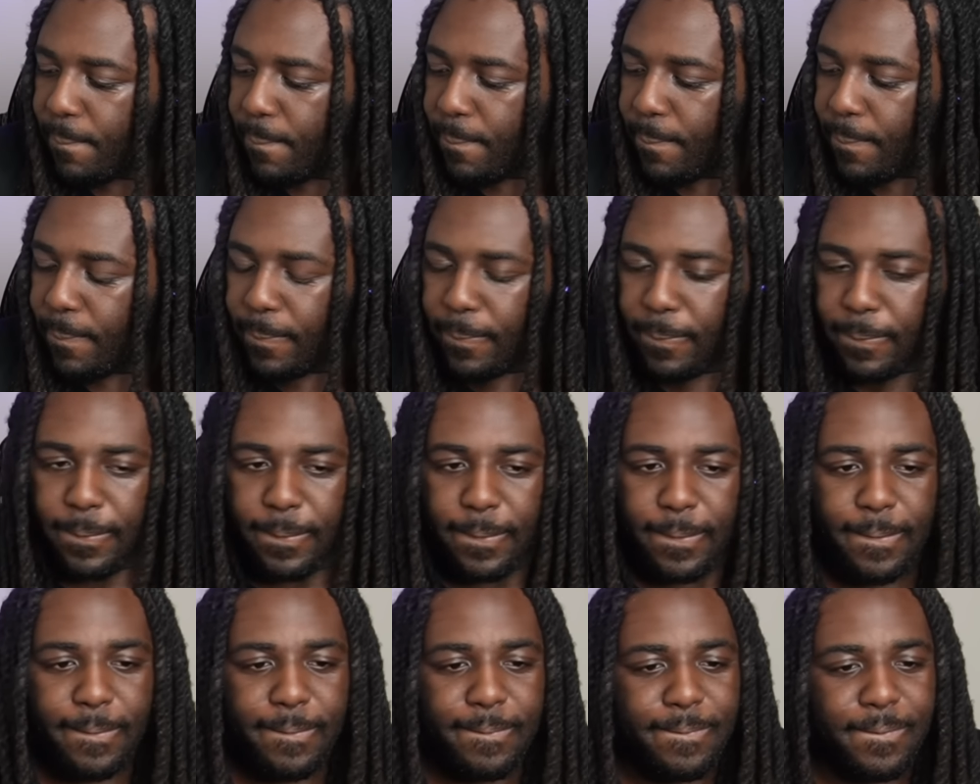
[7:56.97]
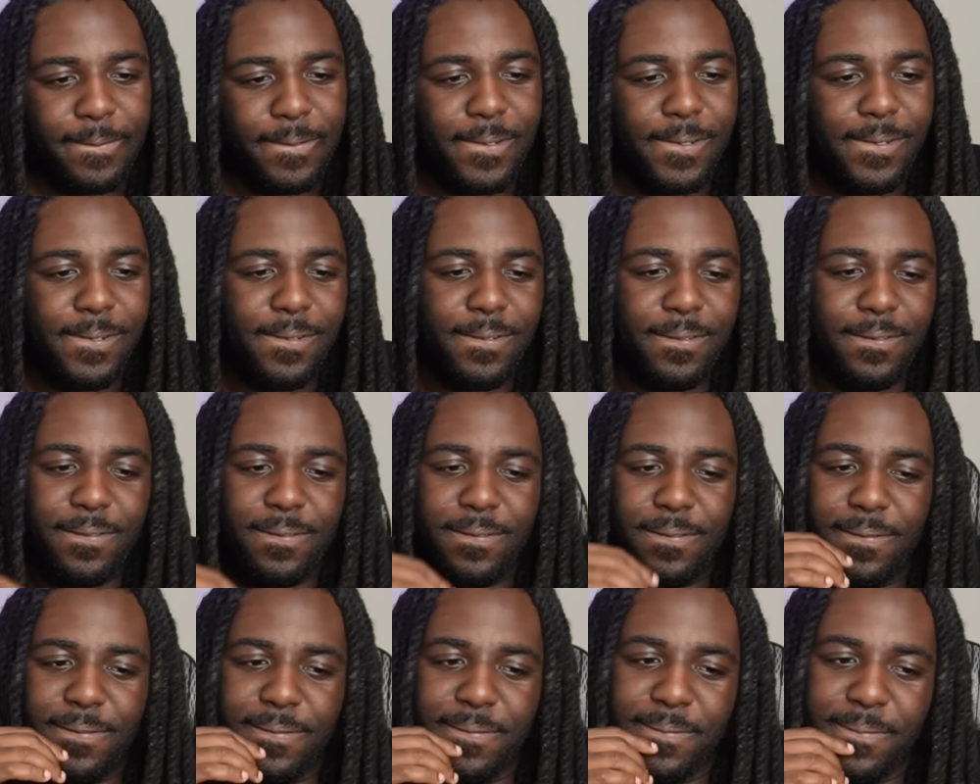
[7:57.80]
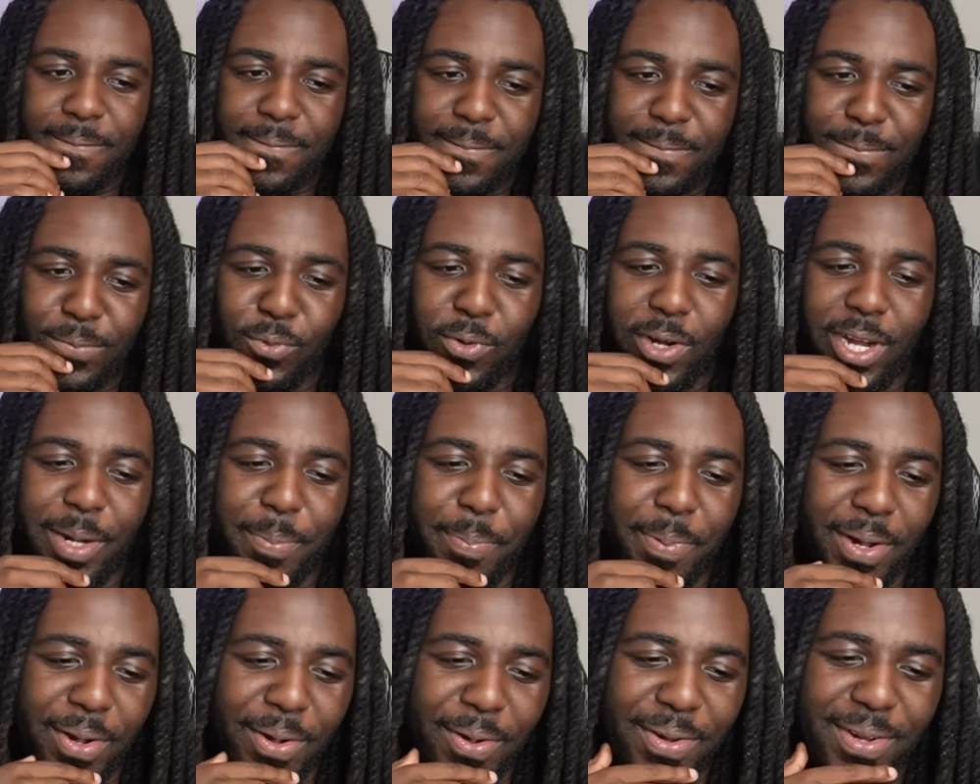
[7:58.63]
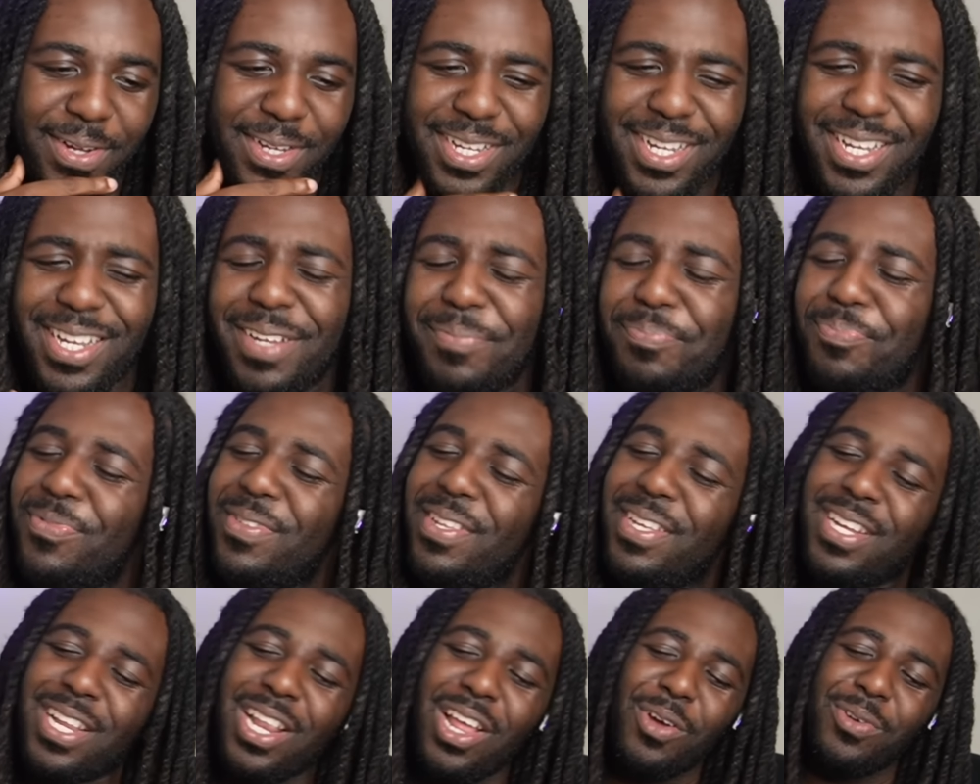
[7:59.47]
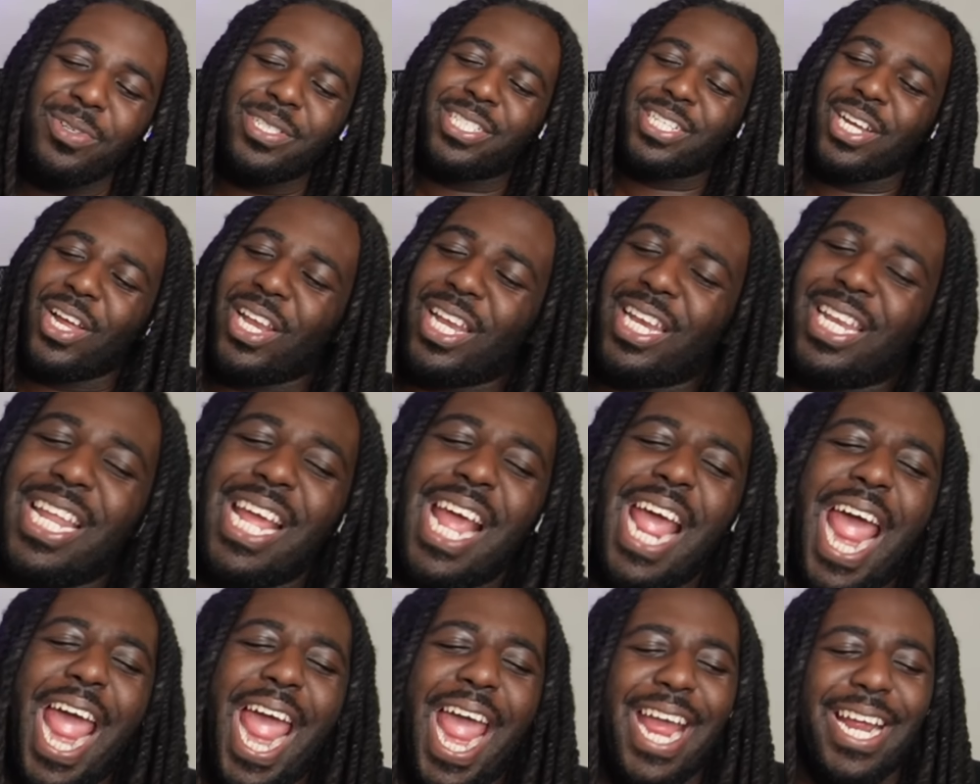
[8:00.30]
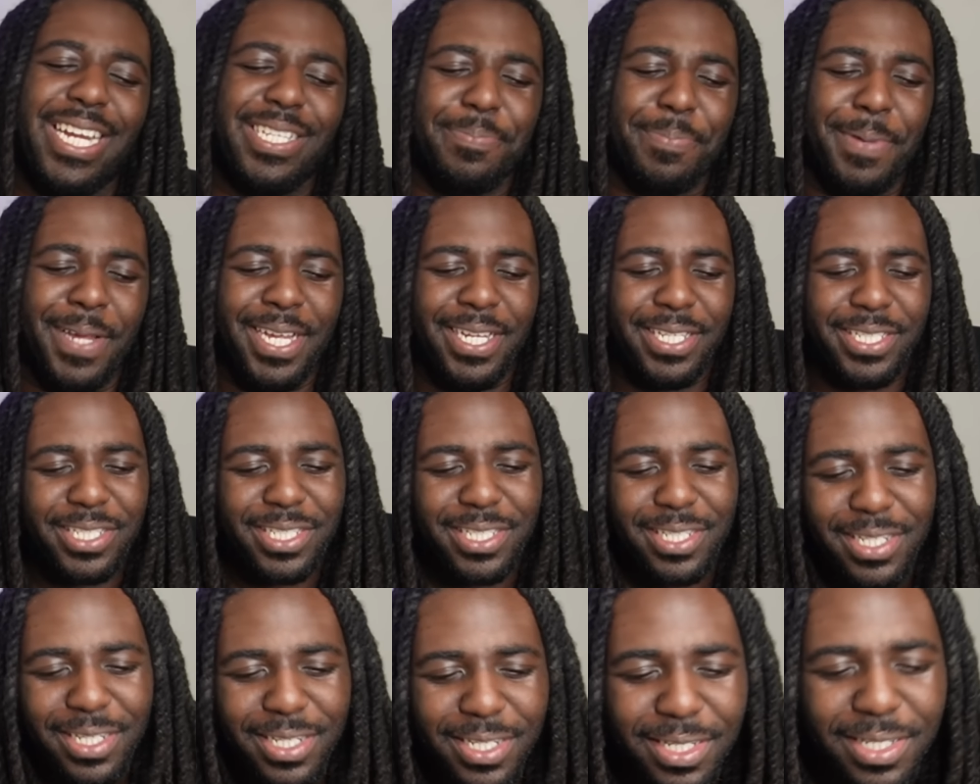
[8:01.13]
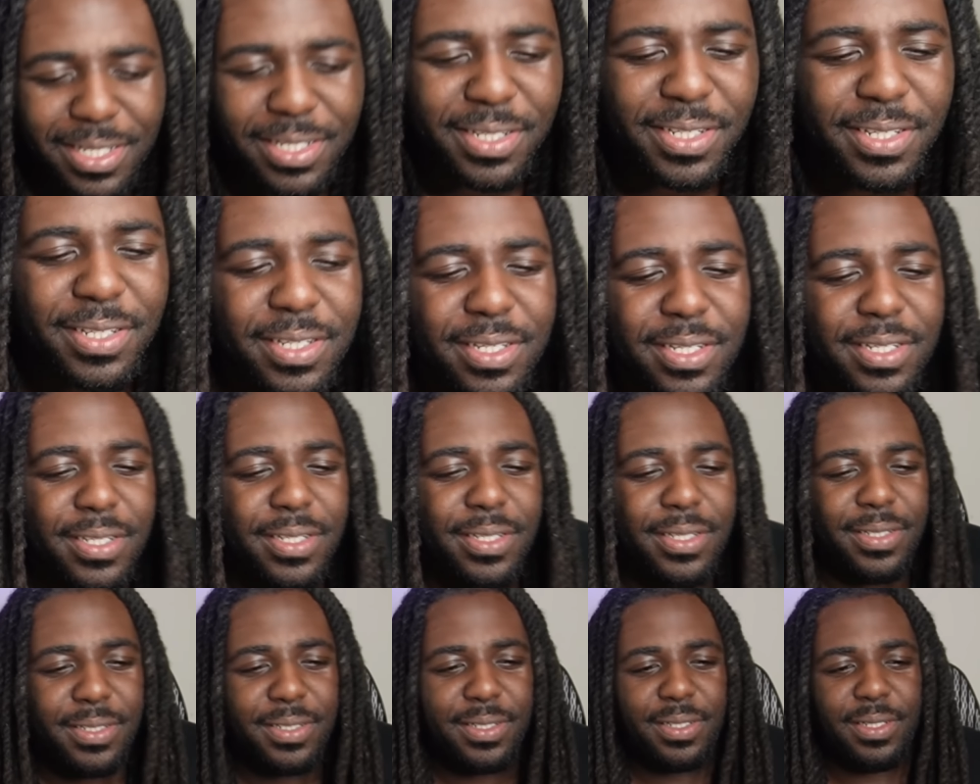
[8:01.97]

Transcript: Rigbone. Rigbone. Uh, Shouldn't you be fixing legs, the audit? Bitch. You mean the audit?